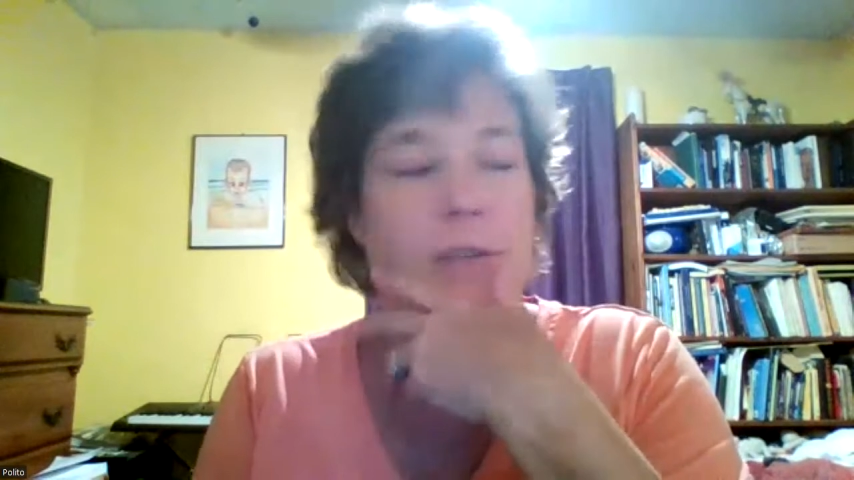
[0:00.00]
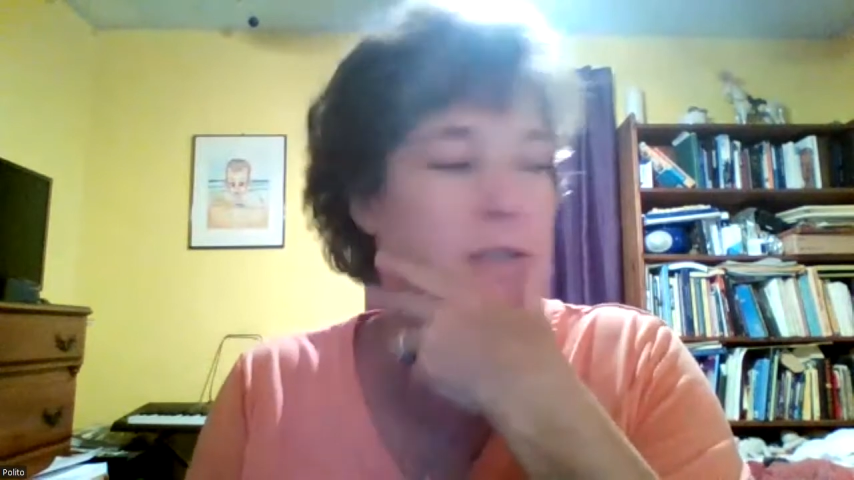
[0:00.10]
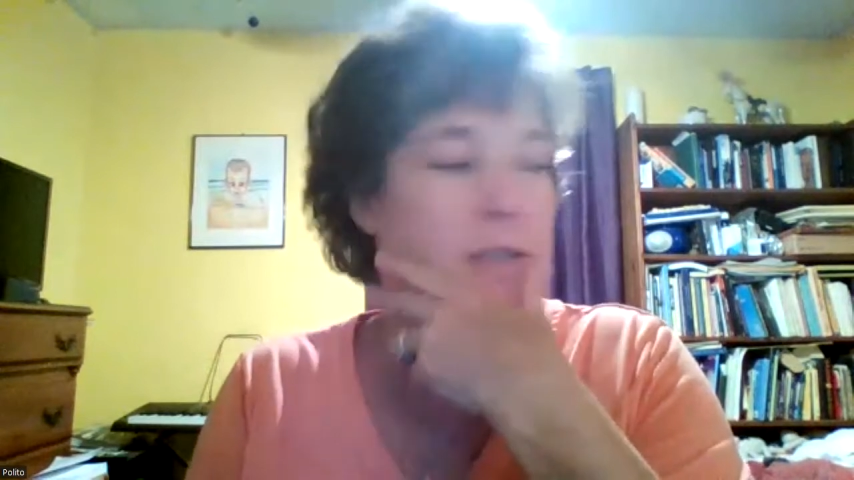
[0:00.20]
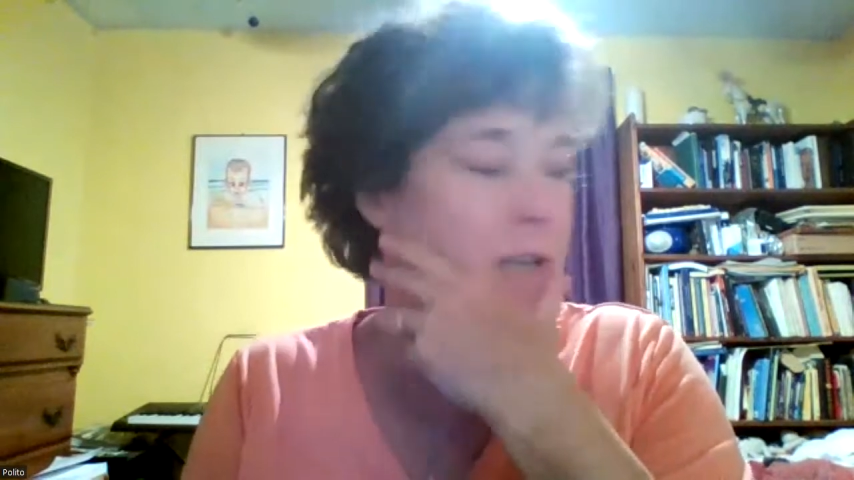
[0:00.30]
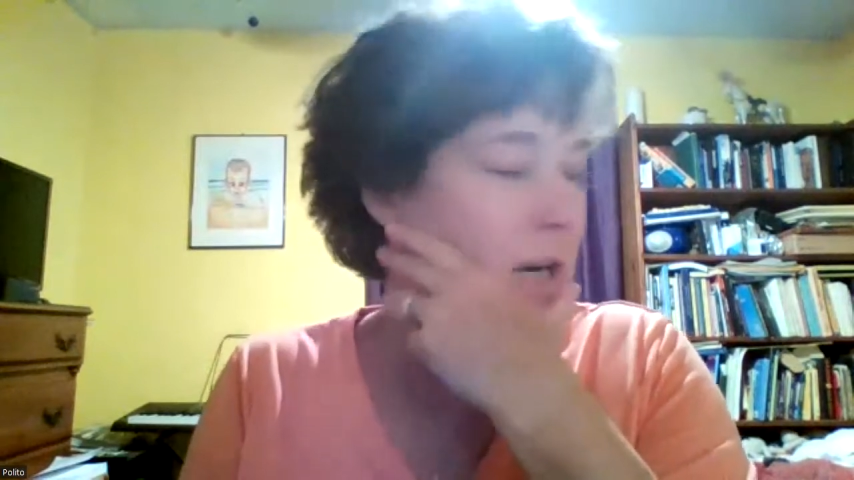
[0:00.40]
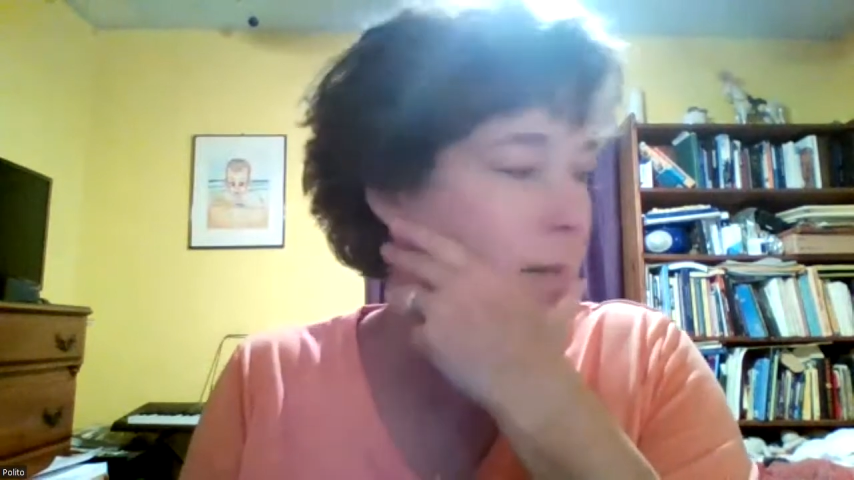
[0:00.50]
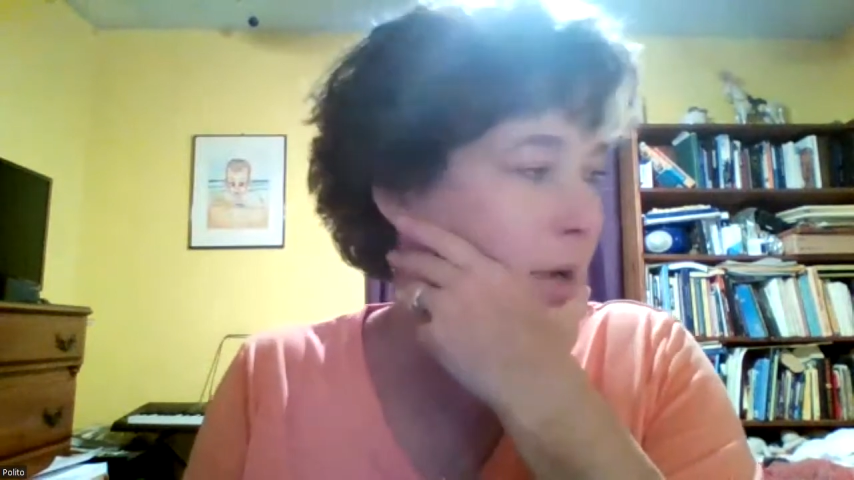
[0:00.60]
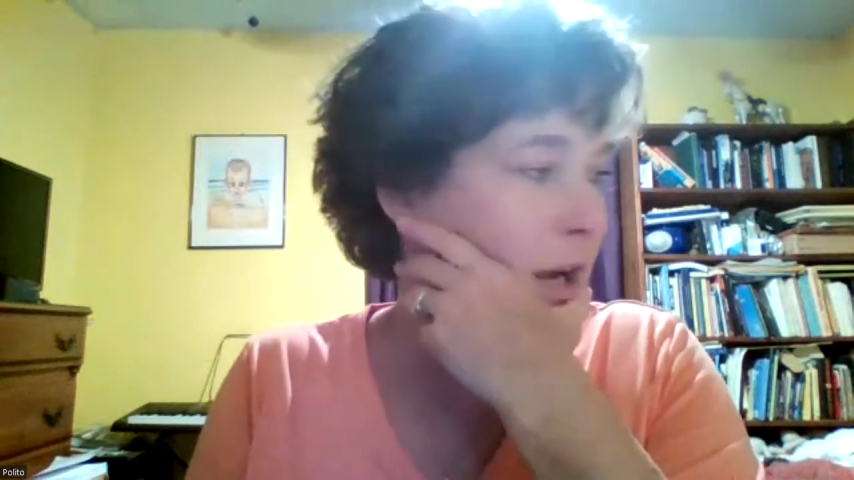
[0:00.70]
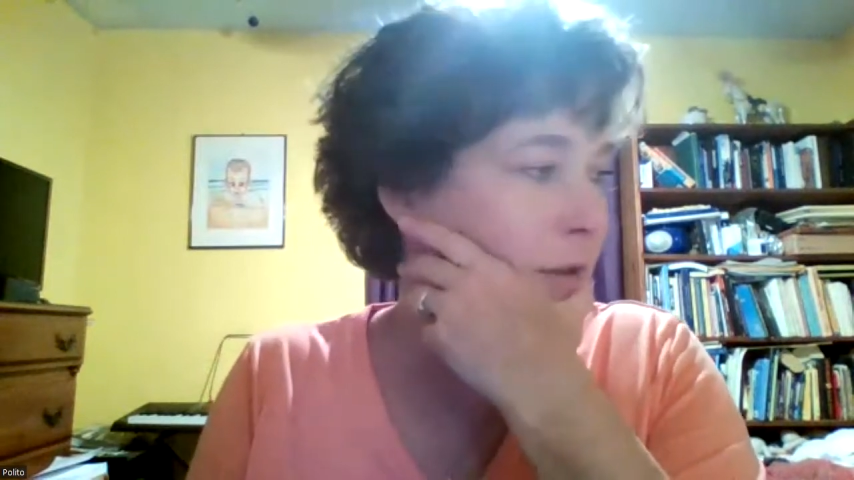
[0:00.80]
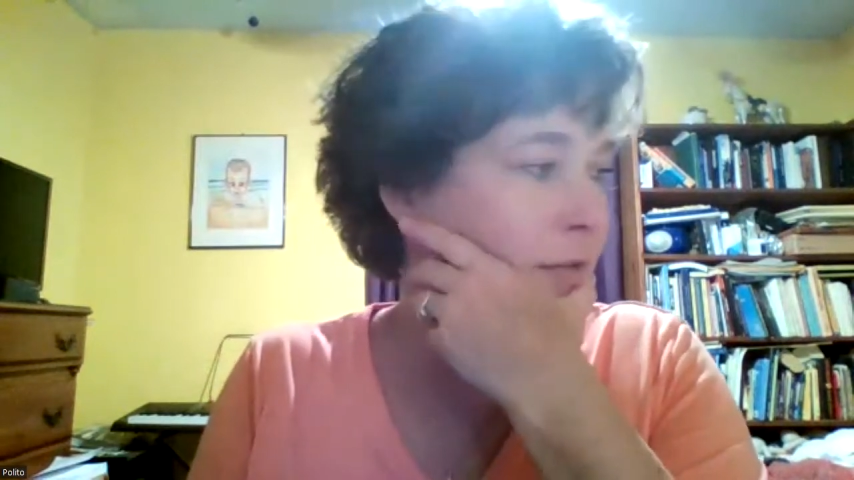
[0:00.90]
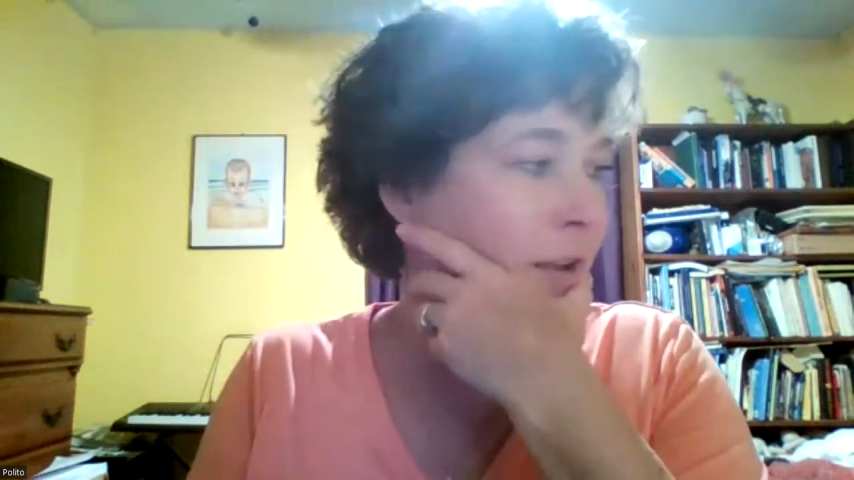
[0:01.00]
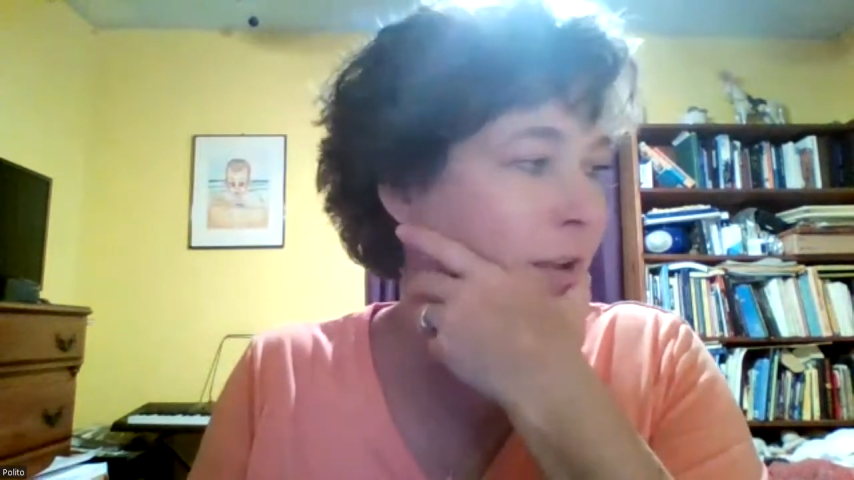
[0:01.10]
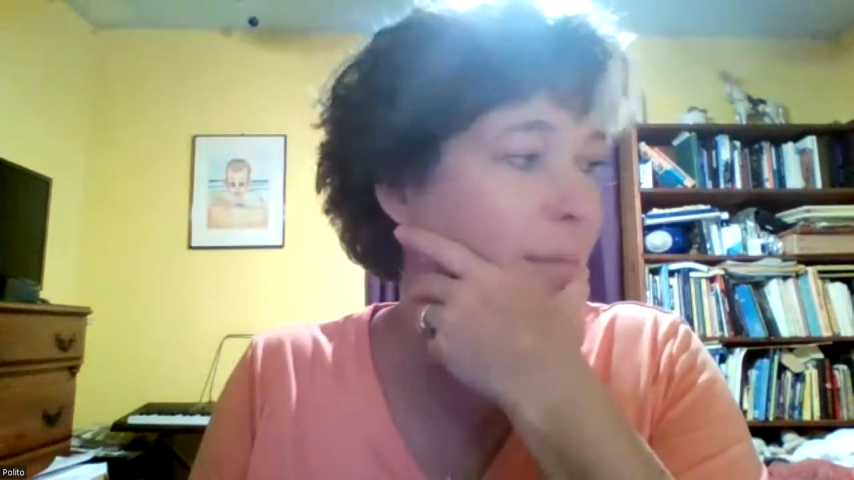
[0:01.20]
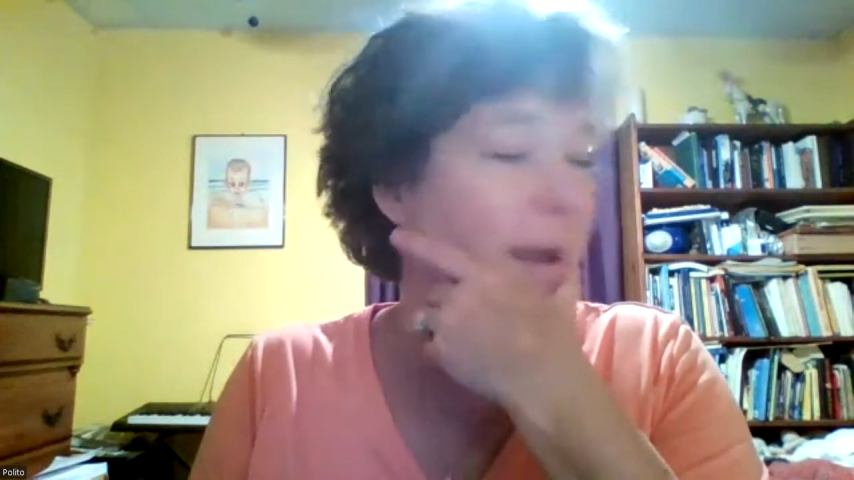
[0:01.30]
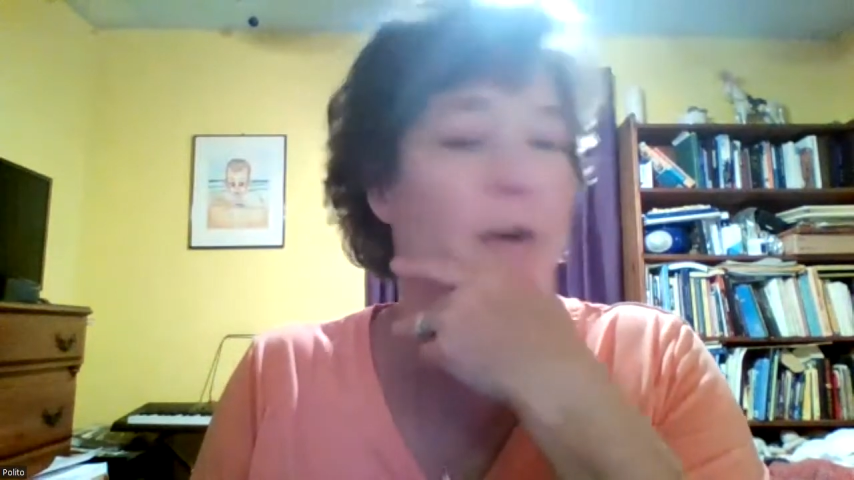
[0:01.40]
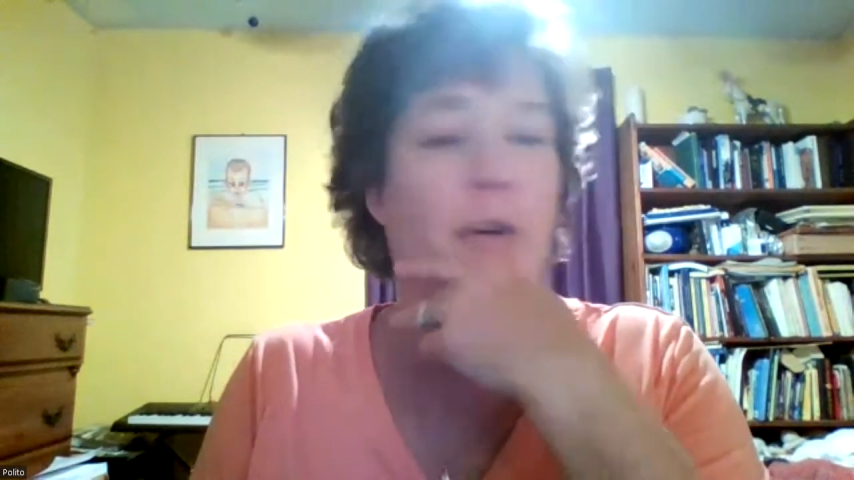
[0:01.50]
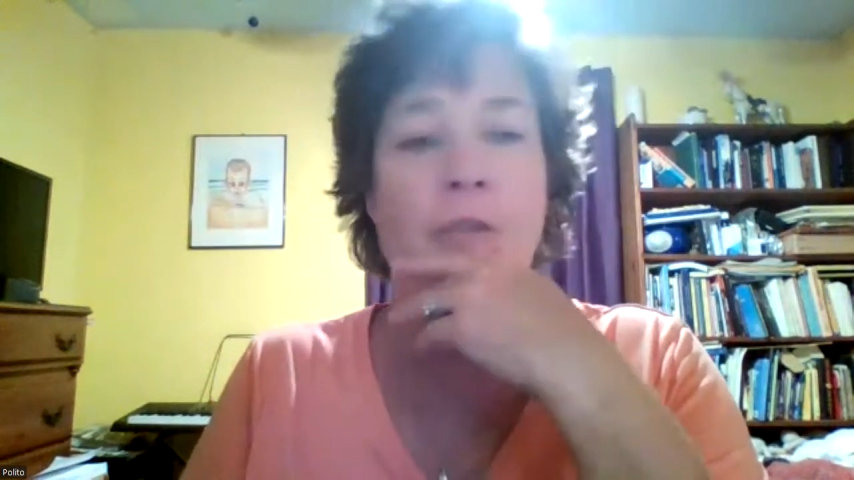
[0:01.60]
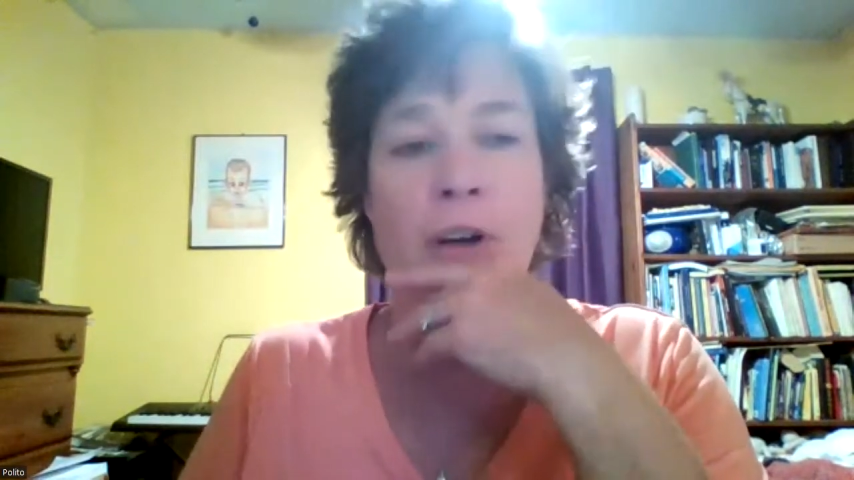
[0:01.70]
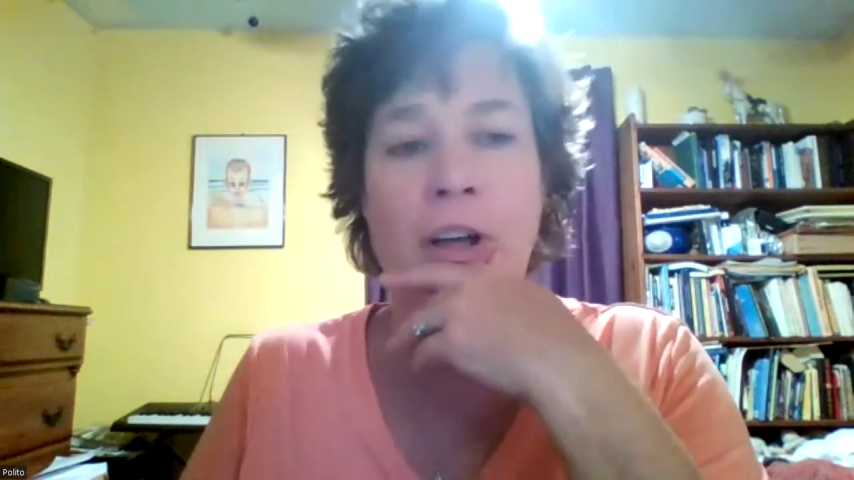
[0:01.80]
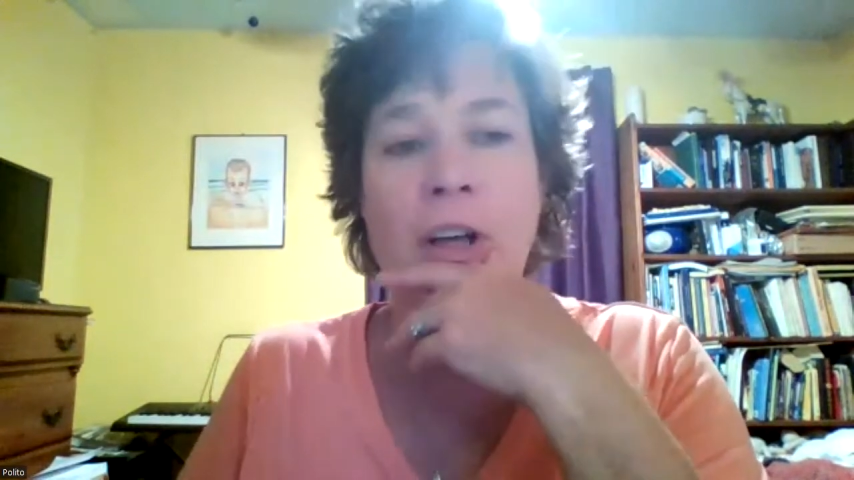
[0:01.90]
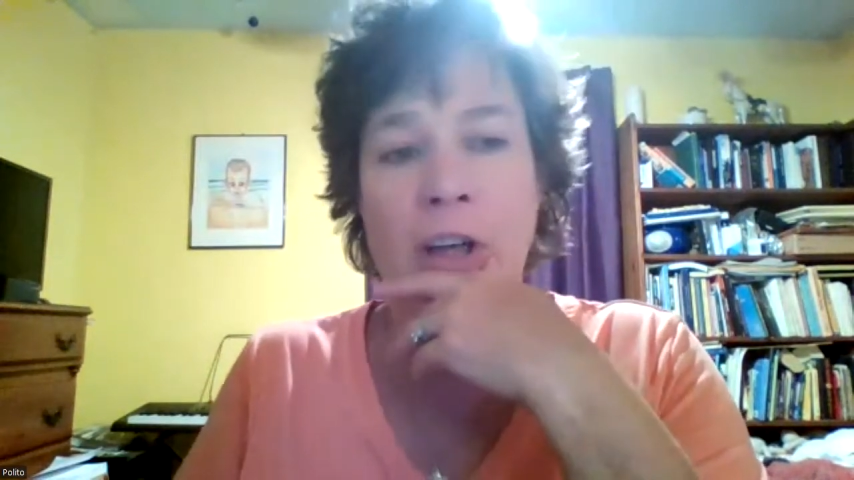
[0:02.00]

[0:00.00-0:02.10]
It's not about feeling powerful.